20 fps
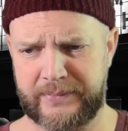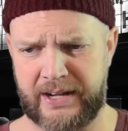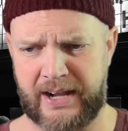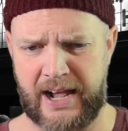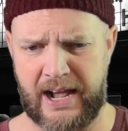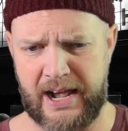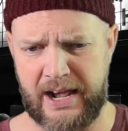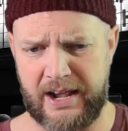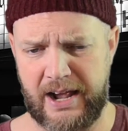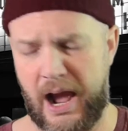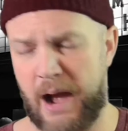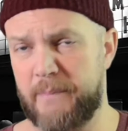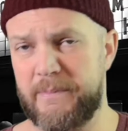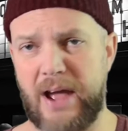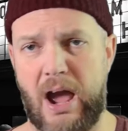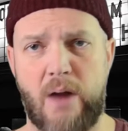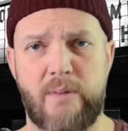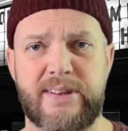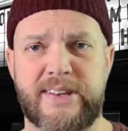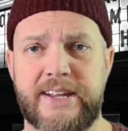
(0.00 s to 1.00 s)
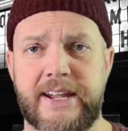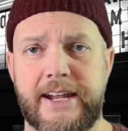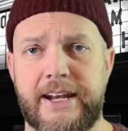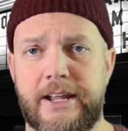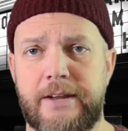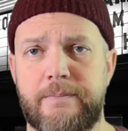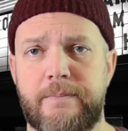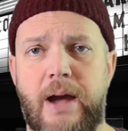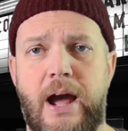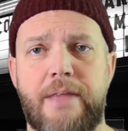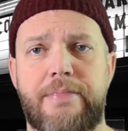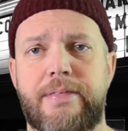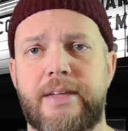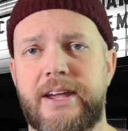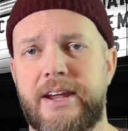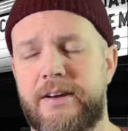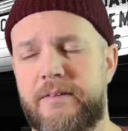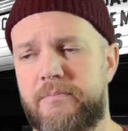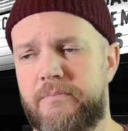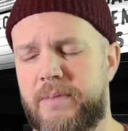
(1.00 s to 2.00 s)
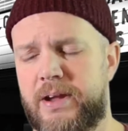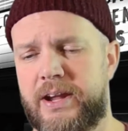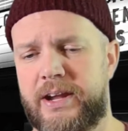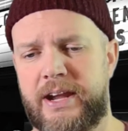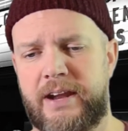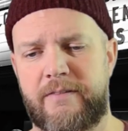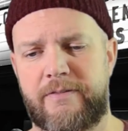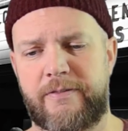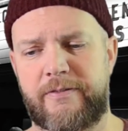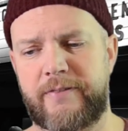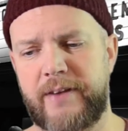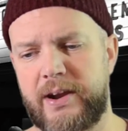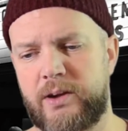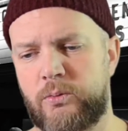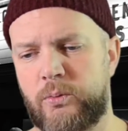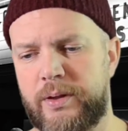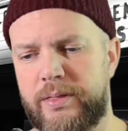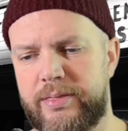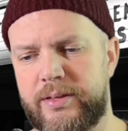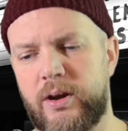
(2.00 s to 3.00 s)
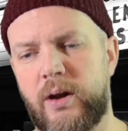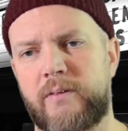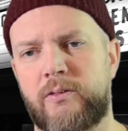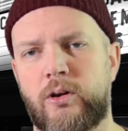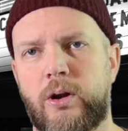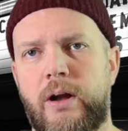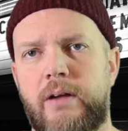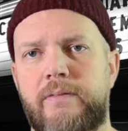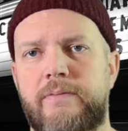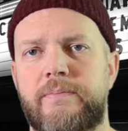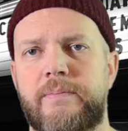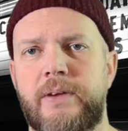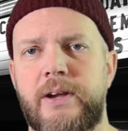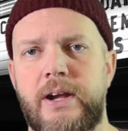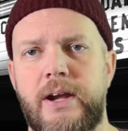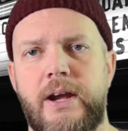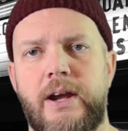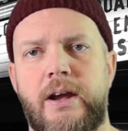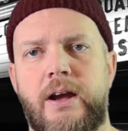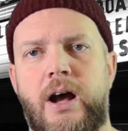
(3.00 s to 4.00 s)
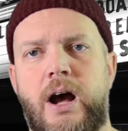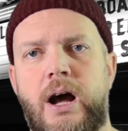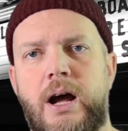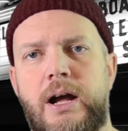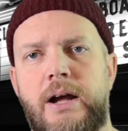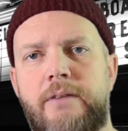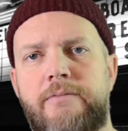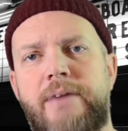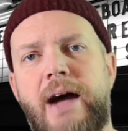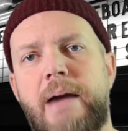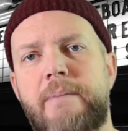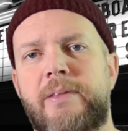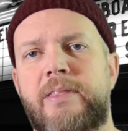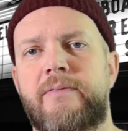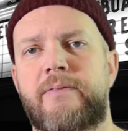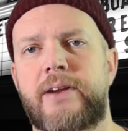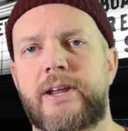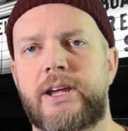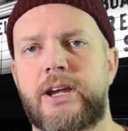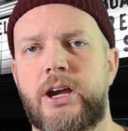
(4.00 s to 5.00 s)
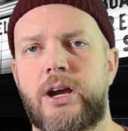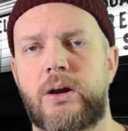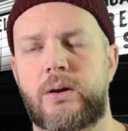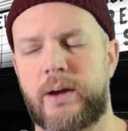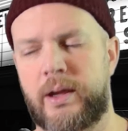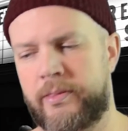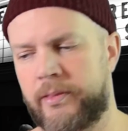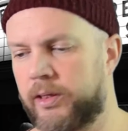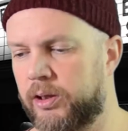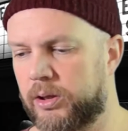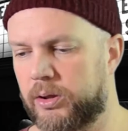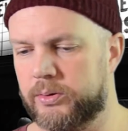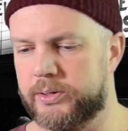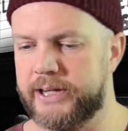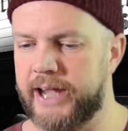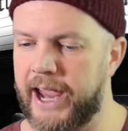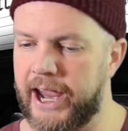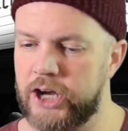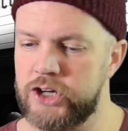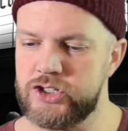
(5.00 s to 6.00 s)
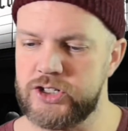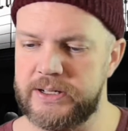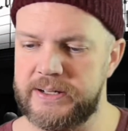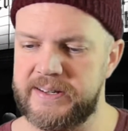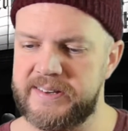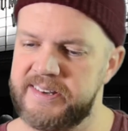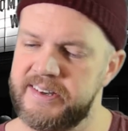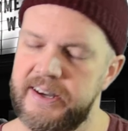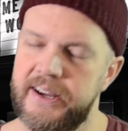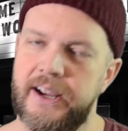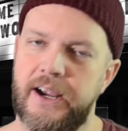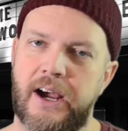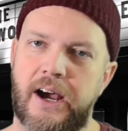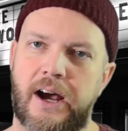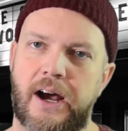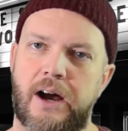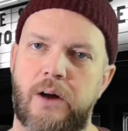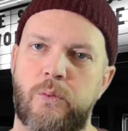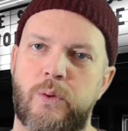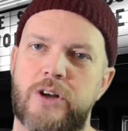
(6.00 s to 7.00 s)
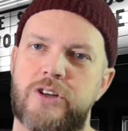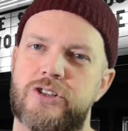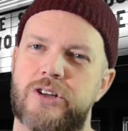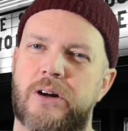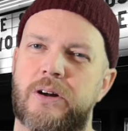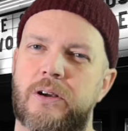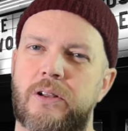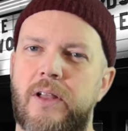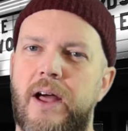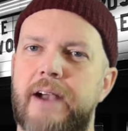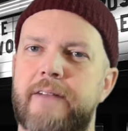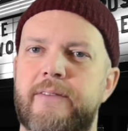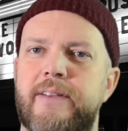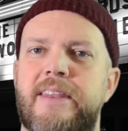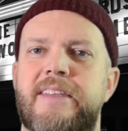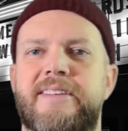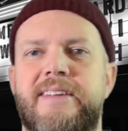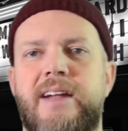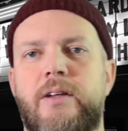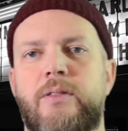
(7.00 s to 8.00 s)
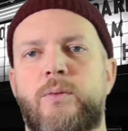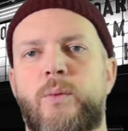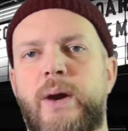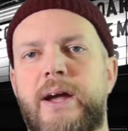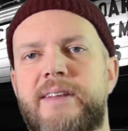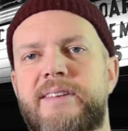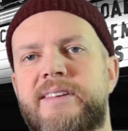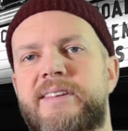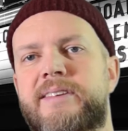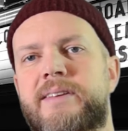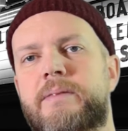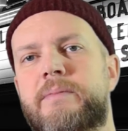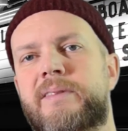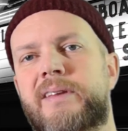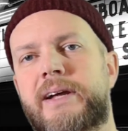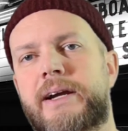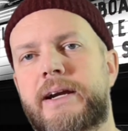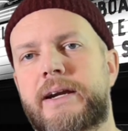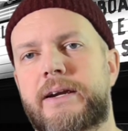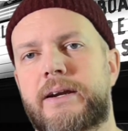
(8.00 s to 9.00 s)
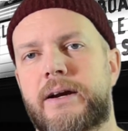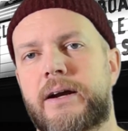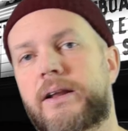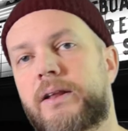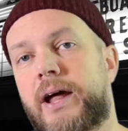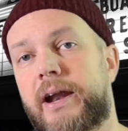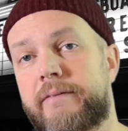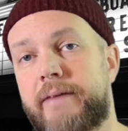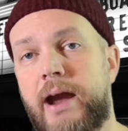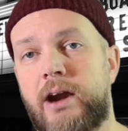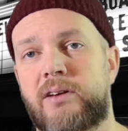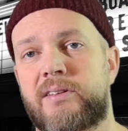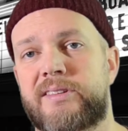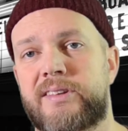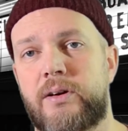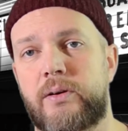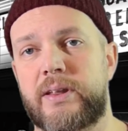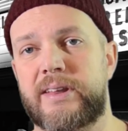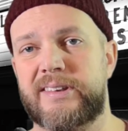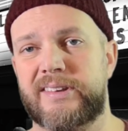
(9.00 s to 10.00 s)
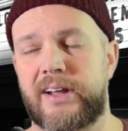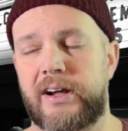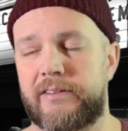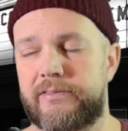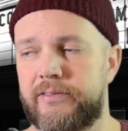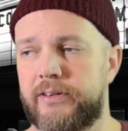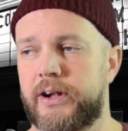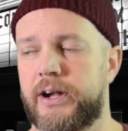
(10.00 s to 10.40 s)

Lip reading: I was digging it. I think it fit with the overall vibe of the video and the locations, which are a lot of in the Southwest. It seems like a lot of Arizona stuff.